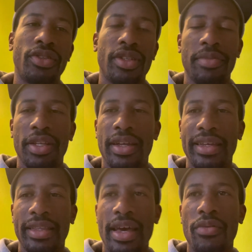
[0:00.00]
something
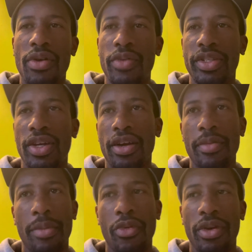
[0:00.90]
like that, where we talk
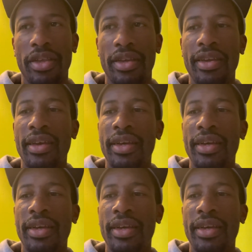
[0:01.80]
about more than